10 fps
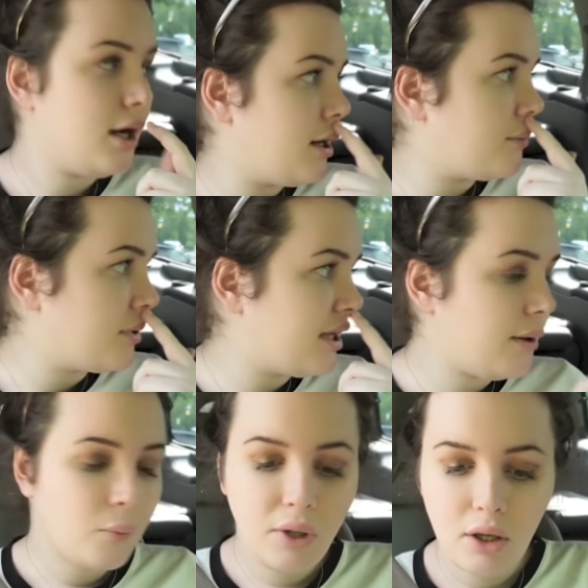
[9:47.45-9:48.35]
Um, but
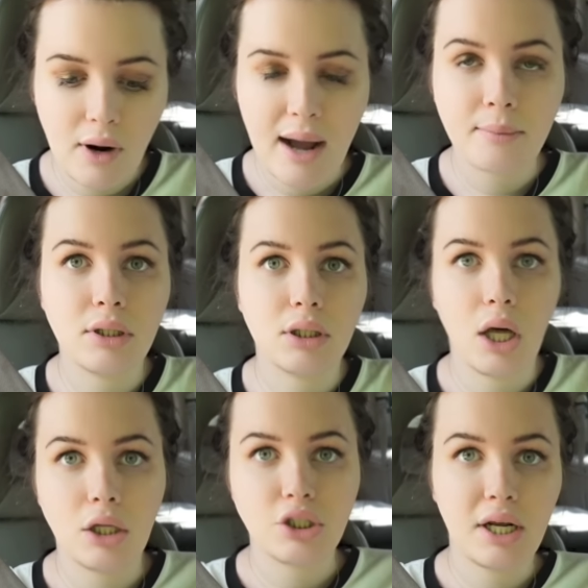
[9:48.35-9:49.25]
then we grabbed
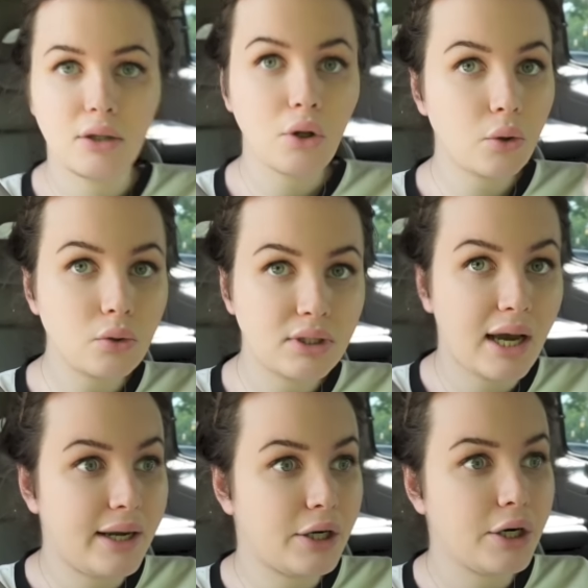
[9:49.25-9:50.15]
lunch at a local
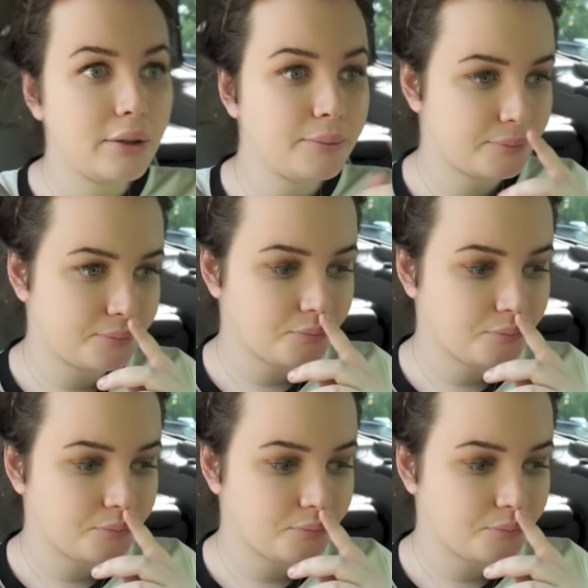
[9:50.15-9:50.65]
diner,